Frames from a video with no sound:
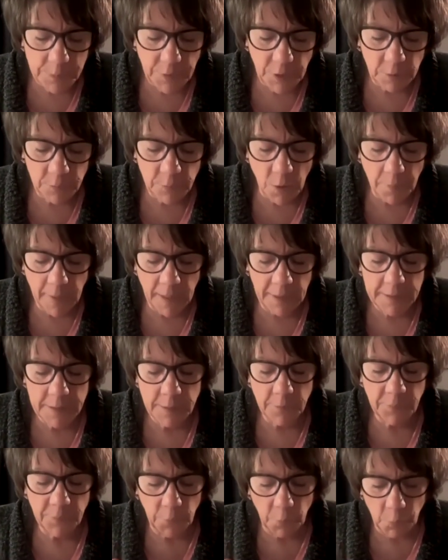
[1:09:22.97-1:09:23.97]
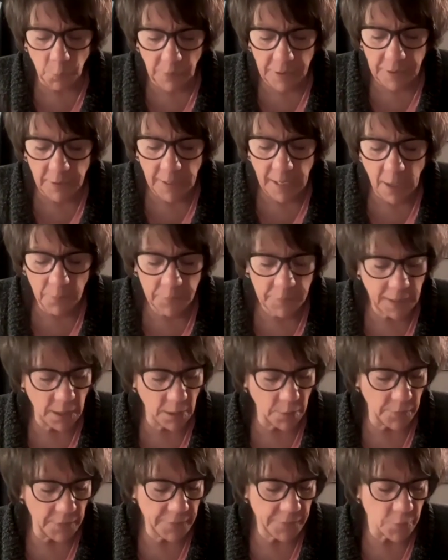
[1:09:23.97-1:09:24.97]
build momentum for real
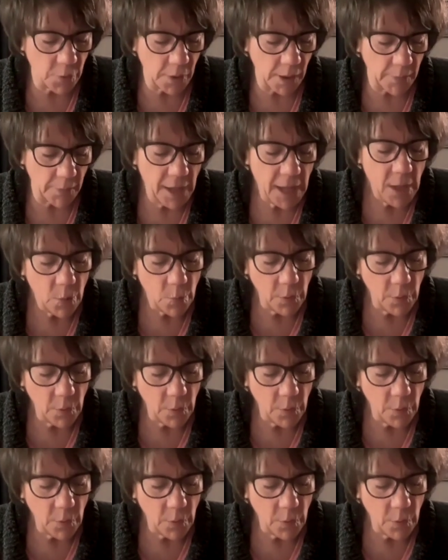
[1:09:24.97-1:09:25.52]
healthcare reform.